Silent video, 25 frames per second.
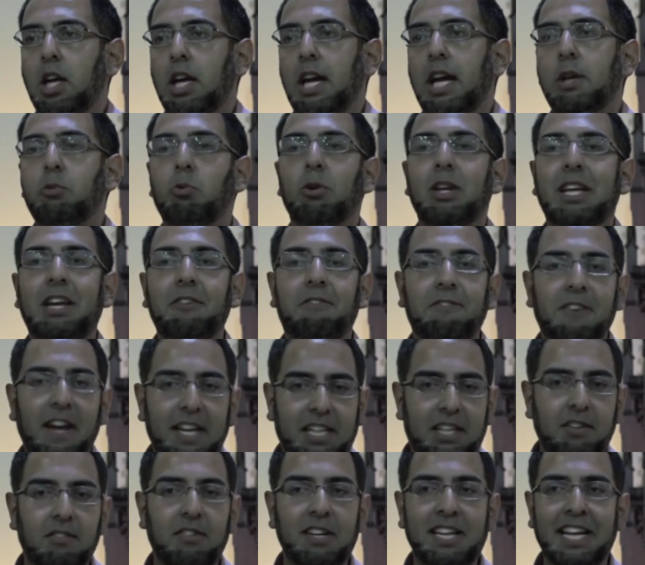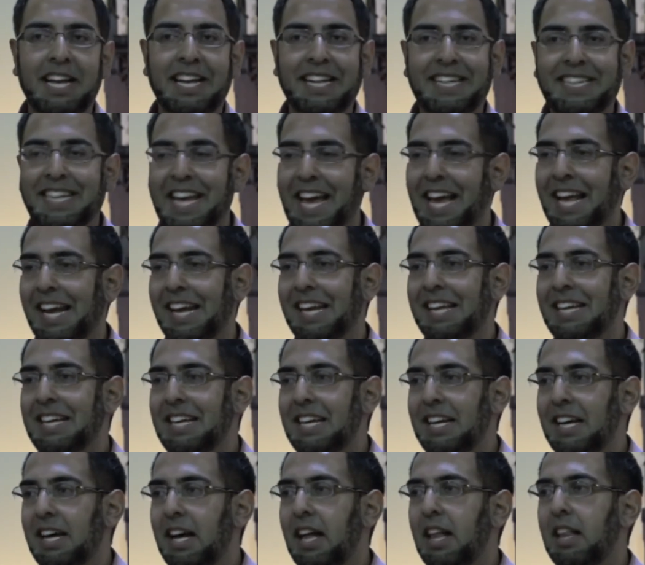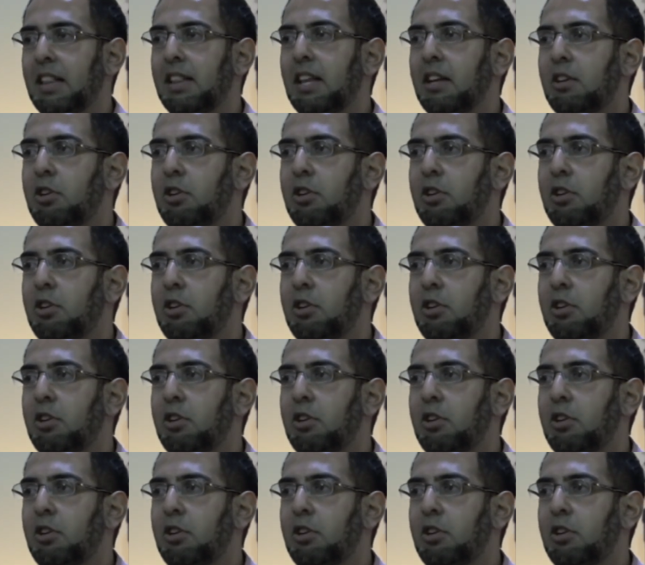it would effectively entail the